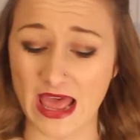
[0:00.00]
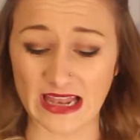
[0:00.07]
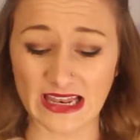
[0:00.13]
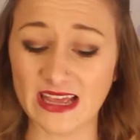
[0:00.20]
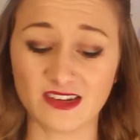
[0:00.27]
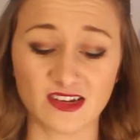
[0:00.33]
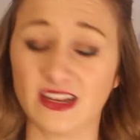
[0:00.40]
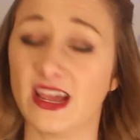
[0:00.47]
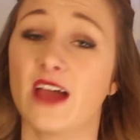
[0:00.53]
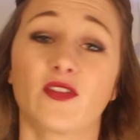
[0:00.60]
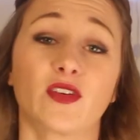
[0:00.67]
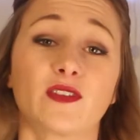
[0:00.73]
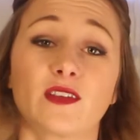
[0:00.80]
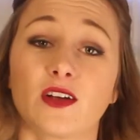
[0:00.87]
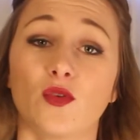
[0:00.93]
literally
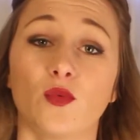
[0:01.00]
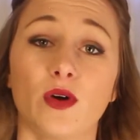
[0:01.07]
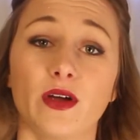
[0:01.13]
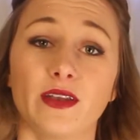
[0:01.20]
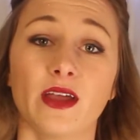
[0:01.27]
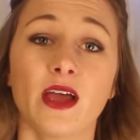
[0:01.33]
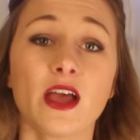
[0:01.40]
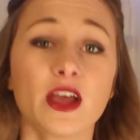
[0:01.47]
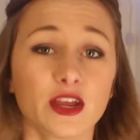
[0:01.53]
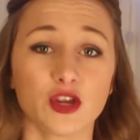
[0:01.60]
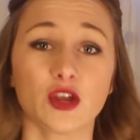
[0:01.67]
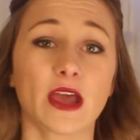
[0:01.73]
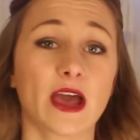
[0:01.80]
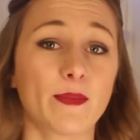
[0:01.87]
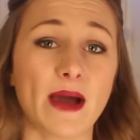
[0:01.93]
every single one.
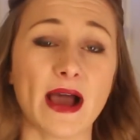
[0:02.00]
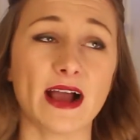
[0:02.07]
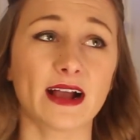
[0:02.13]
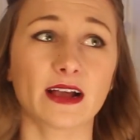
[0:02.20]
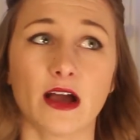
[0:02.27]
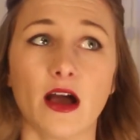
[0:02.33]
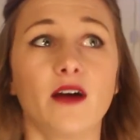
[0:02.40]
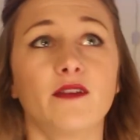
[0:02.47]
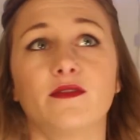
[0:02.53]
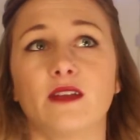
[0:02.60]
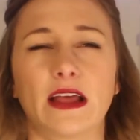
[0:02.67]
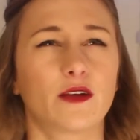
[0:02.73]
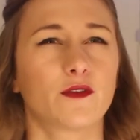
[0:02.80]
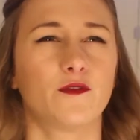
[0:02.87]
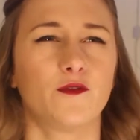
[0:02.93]
You get a pack of
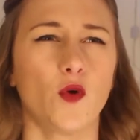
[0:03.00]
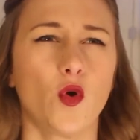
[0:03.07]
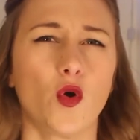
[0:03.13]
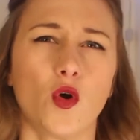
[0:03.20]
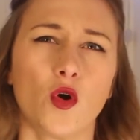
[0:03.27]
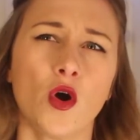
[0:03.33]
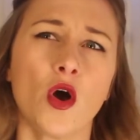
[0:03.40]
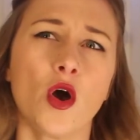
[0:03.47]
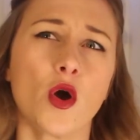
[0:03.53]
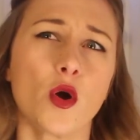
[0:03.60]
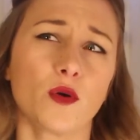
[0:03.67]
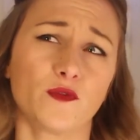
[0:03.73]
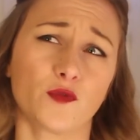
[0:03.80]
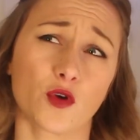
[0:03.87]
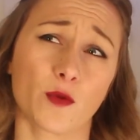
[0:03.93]
like 4
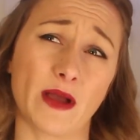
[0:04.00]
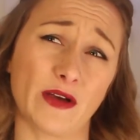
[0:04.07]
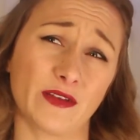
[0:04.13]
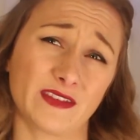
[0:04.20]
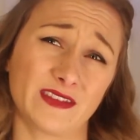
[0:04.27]
for about